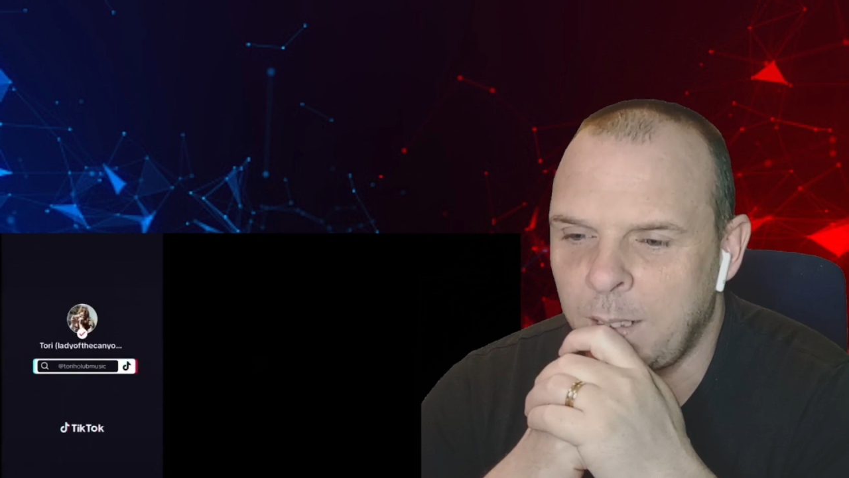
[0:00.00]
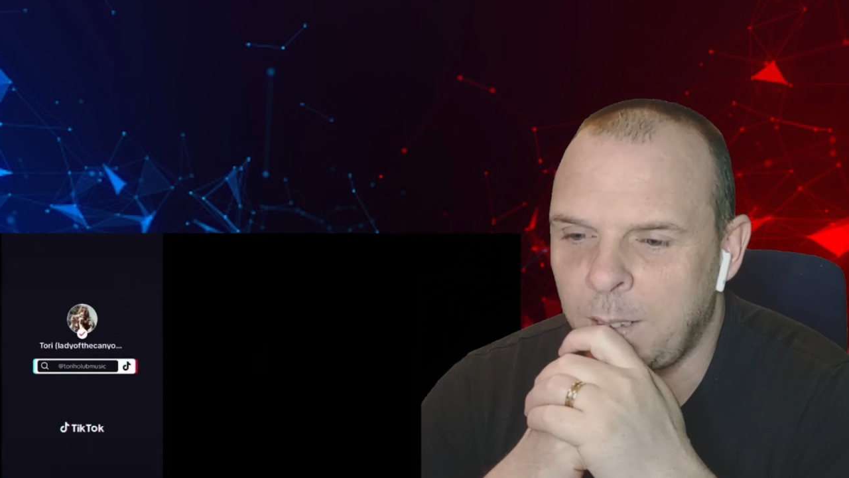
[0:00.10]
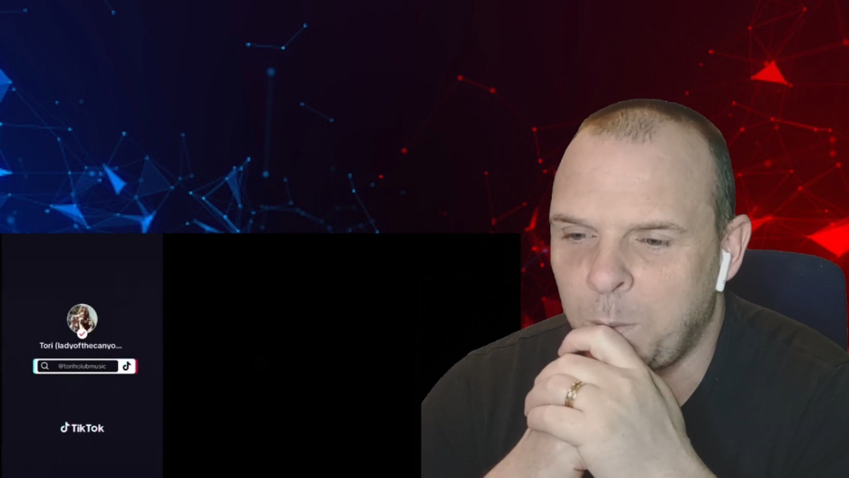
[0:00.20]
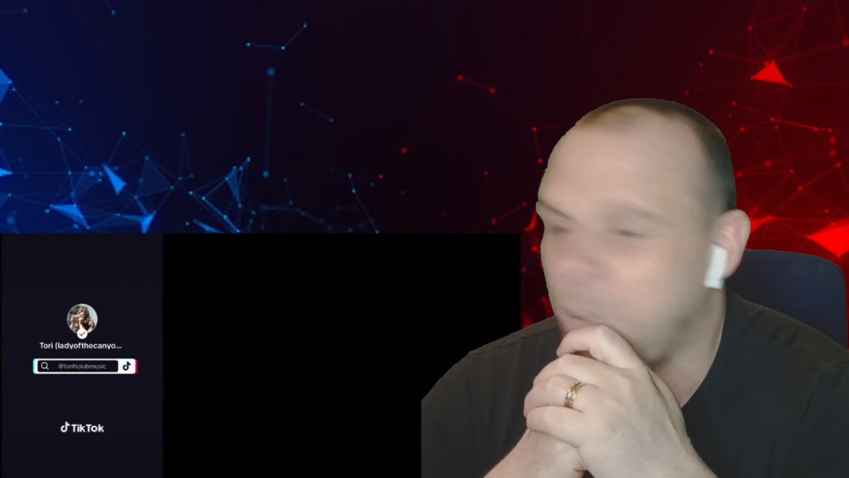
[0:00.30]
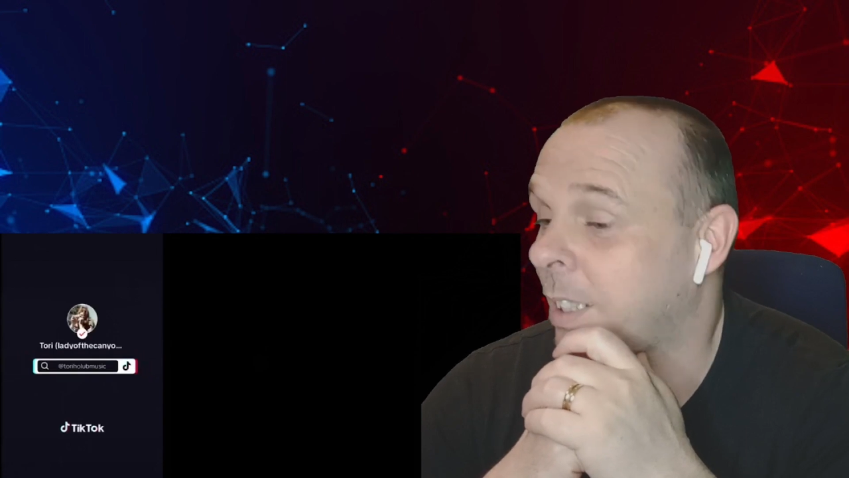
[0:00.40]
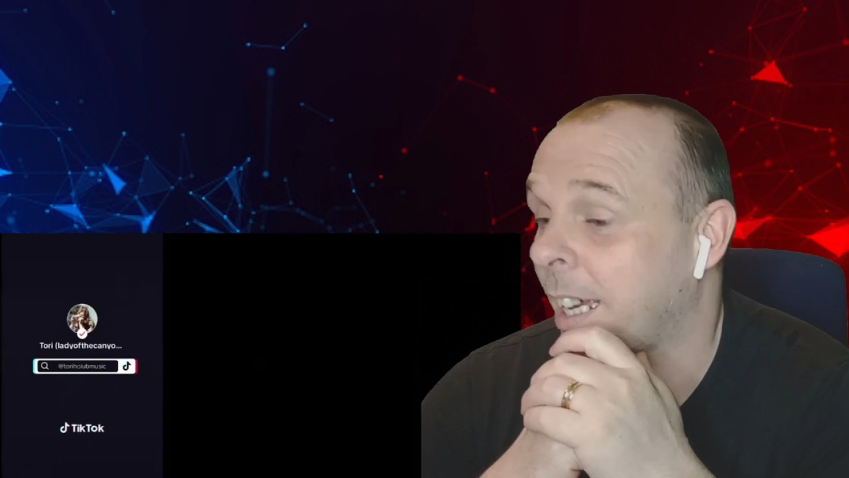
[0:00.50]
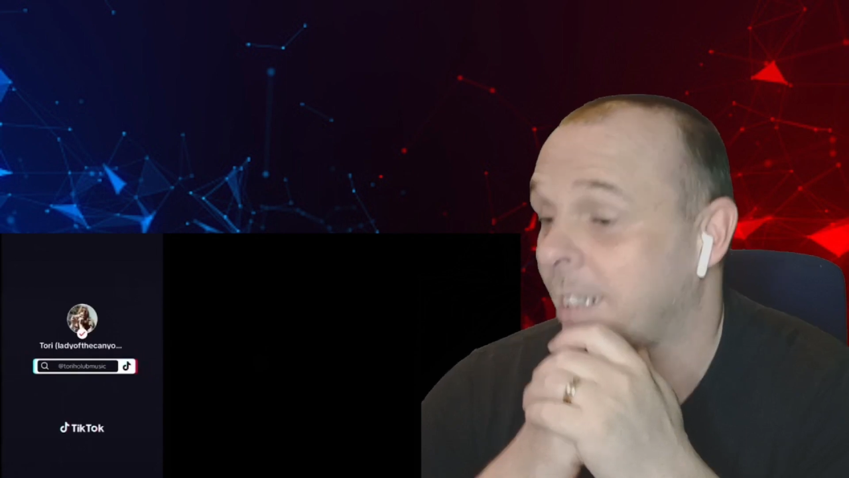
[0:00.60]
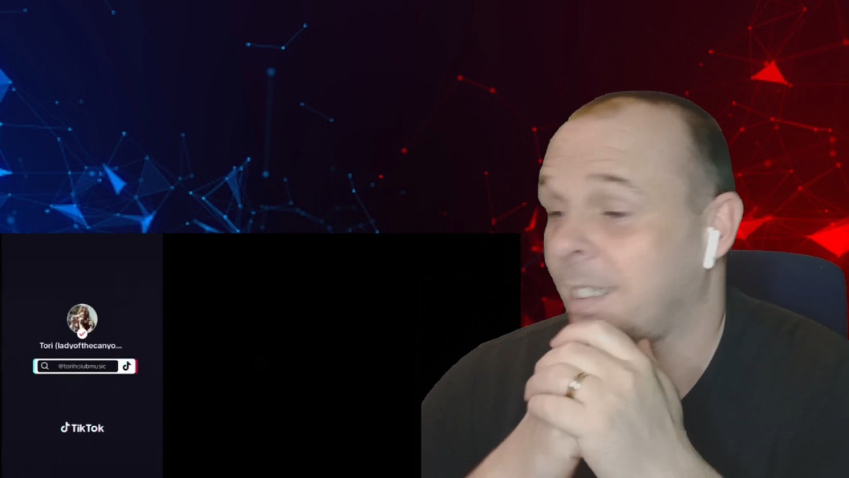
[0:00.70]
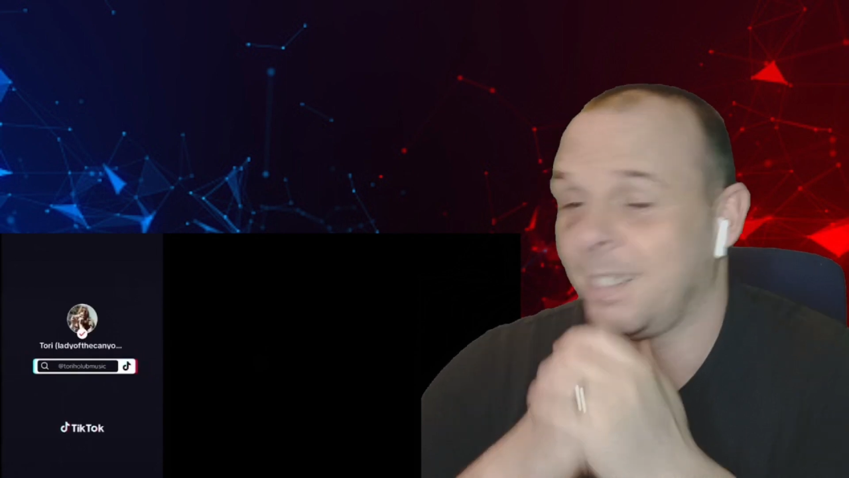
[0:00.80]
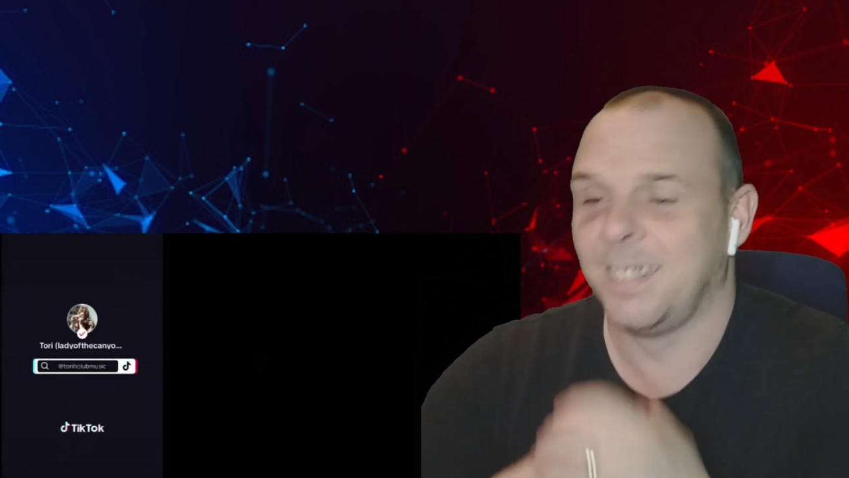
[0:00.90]
What's
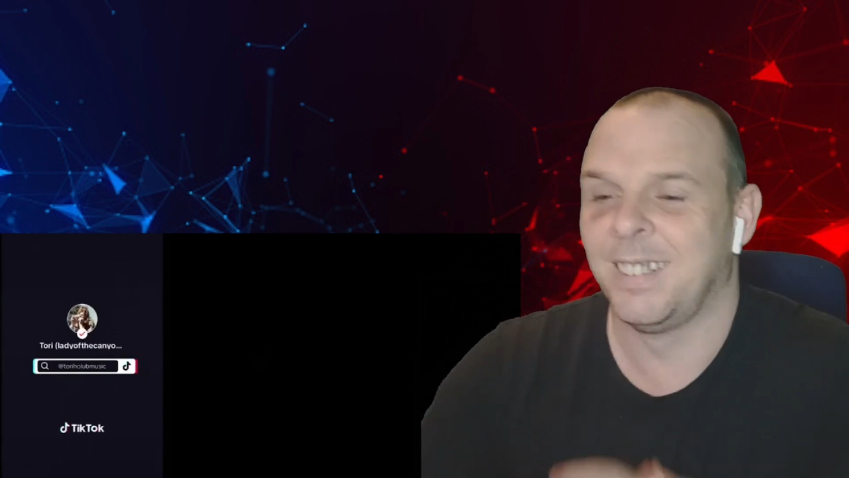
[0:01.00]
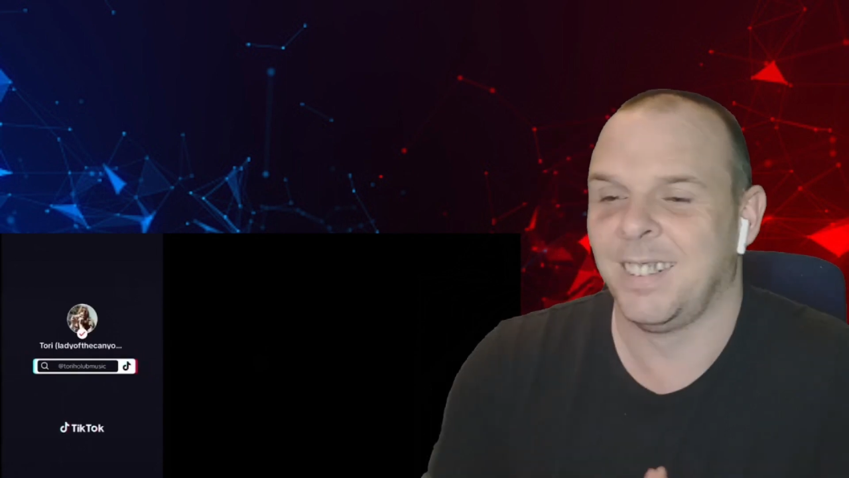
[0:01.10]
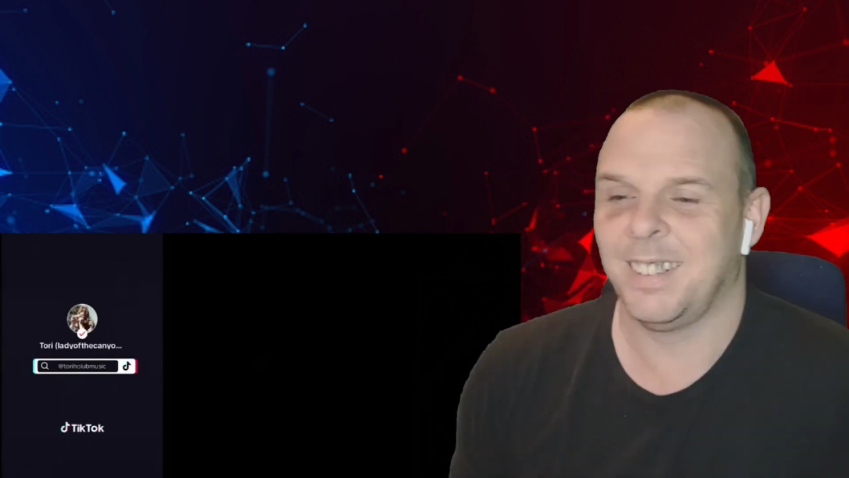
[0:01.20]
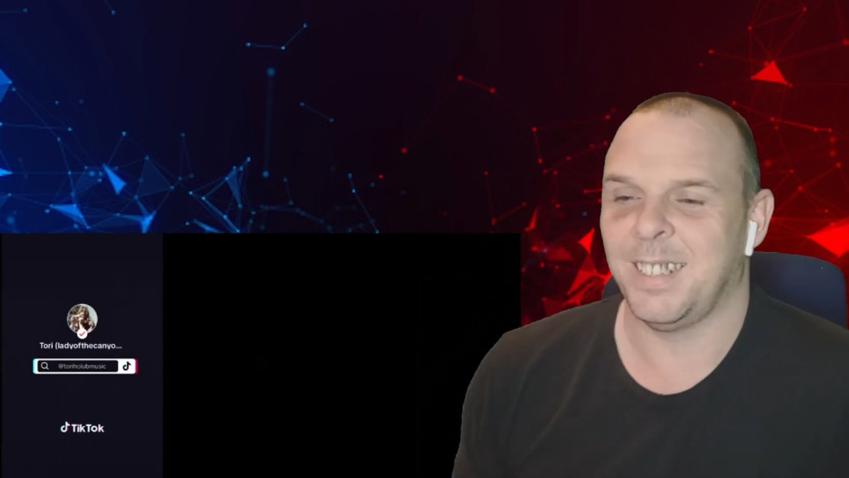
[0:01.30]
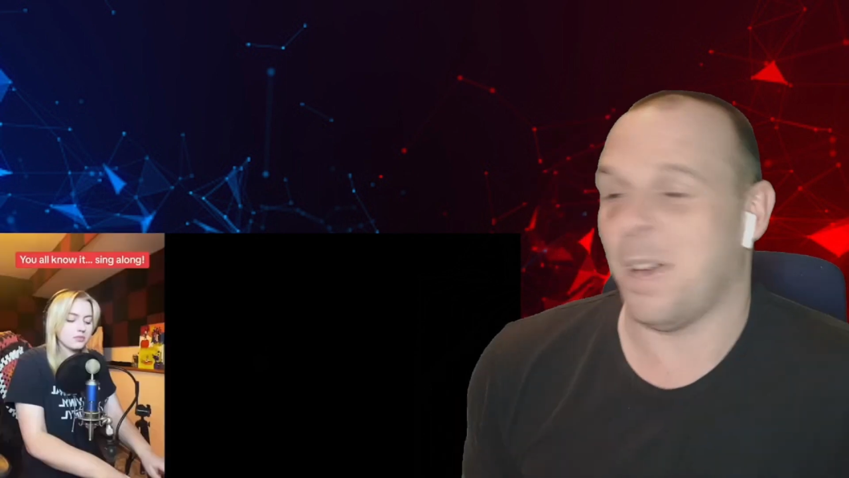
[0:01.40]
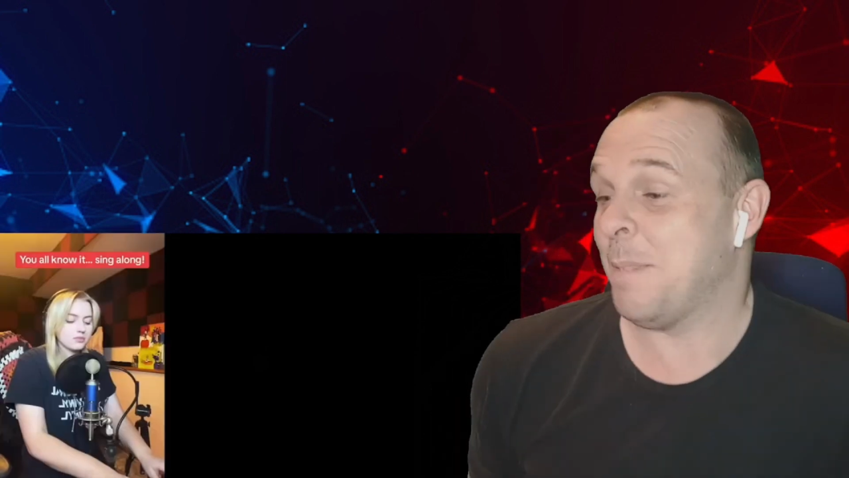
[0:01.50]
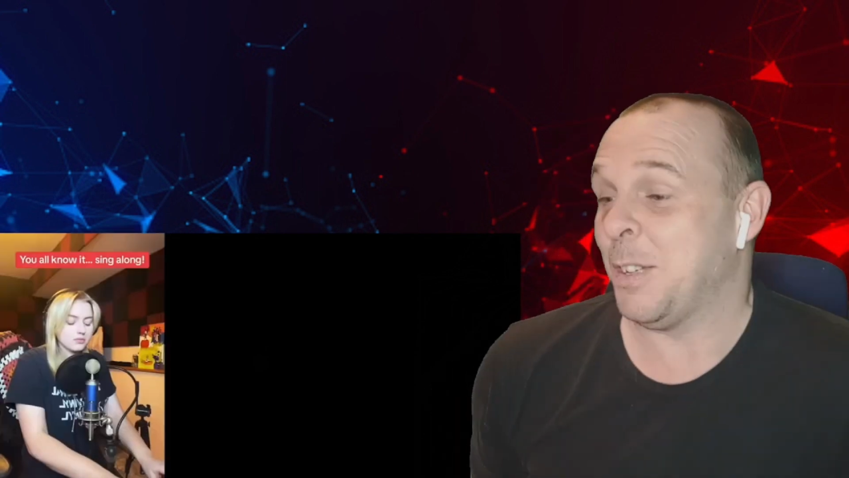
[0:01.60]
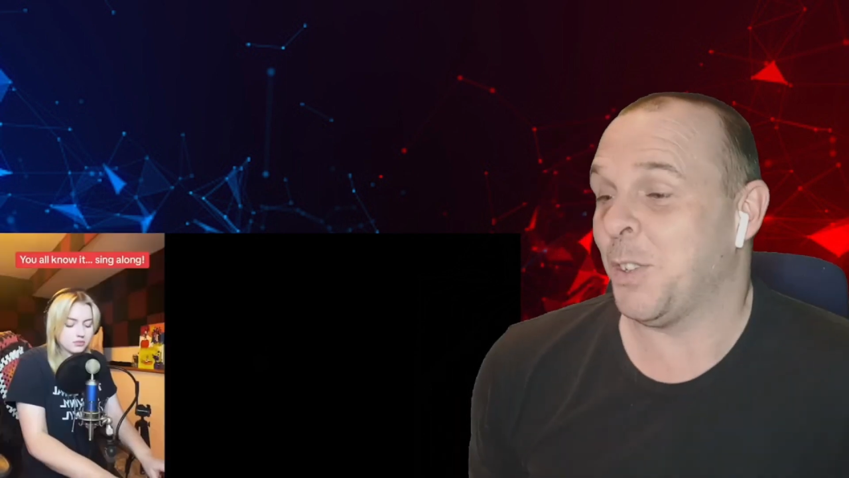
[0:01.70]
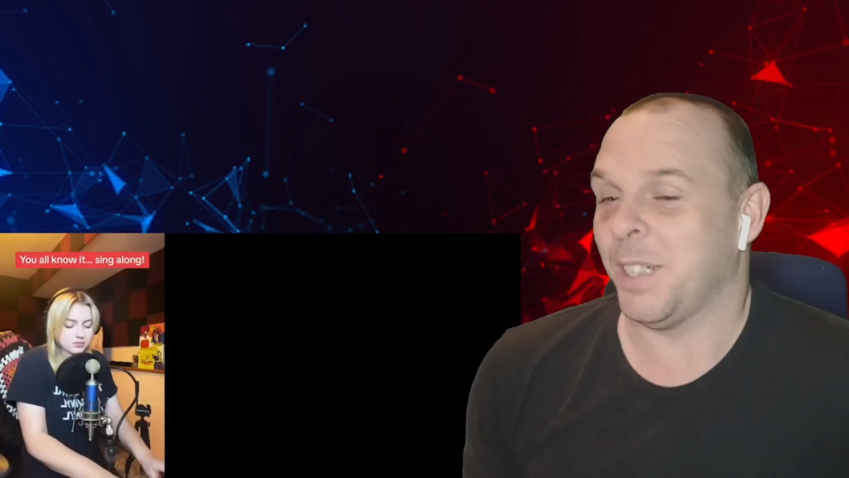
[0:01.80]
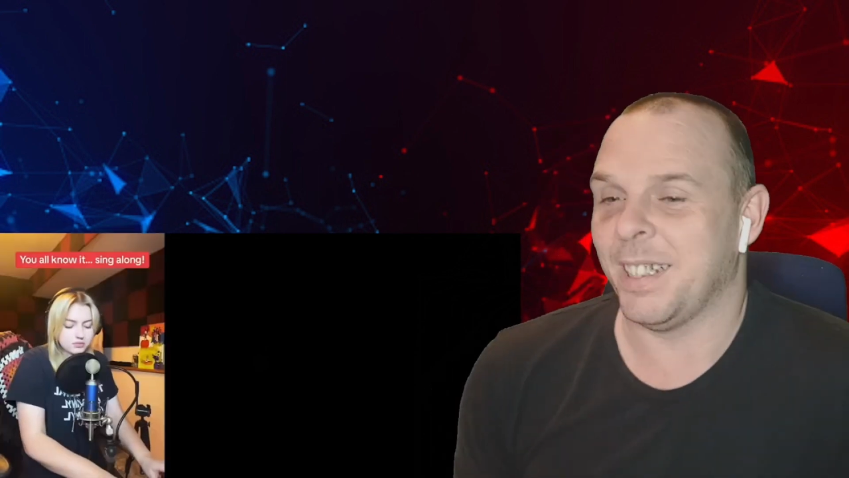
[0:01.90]
next? I'm
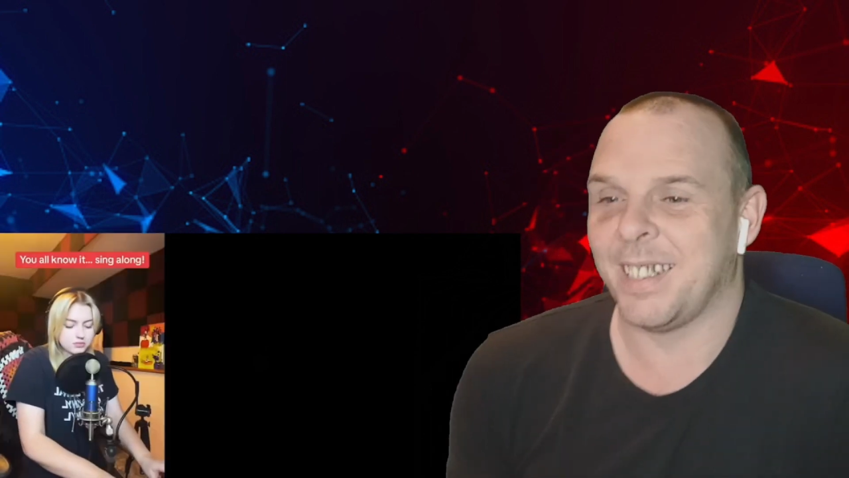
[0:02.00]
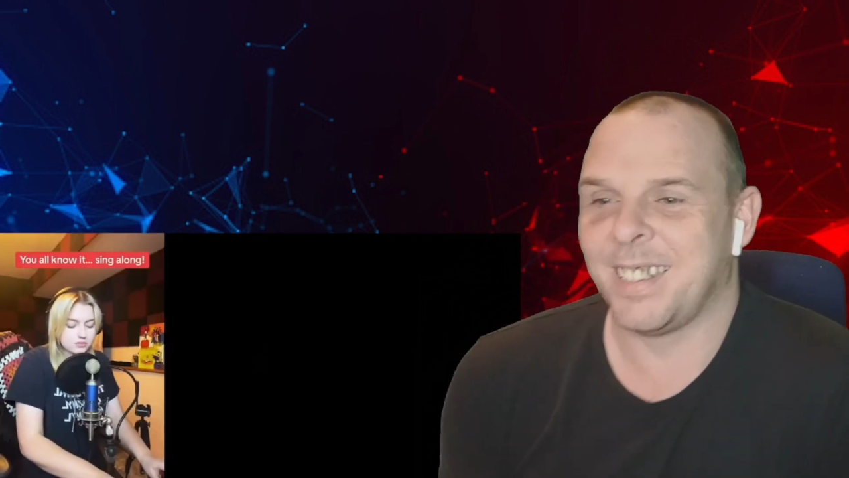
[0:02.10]
enjoying this.